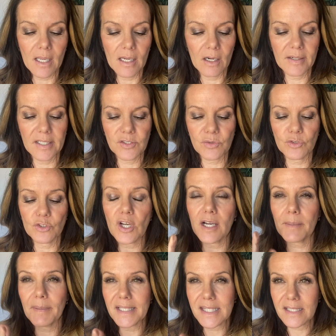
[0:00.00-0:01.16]
Okay, so they're talking
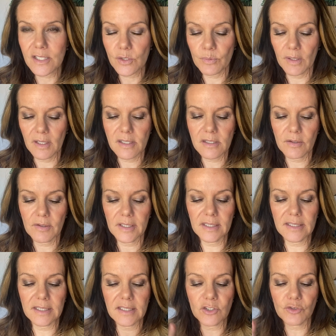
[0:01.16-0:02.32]
about 6 weeks. Okay, they
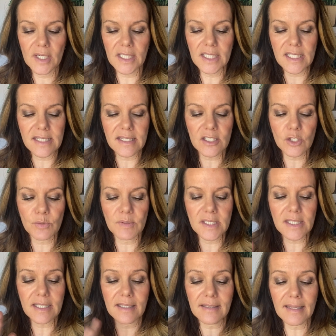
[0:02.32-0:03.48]
say this training is 6
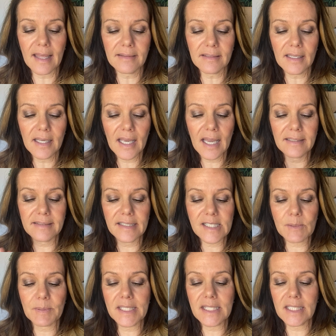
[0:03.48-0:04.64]
weeks in length and takes
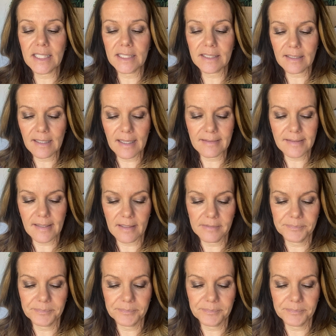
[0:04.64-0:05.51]
place in Atlanta.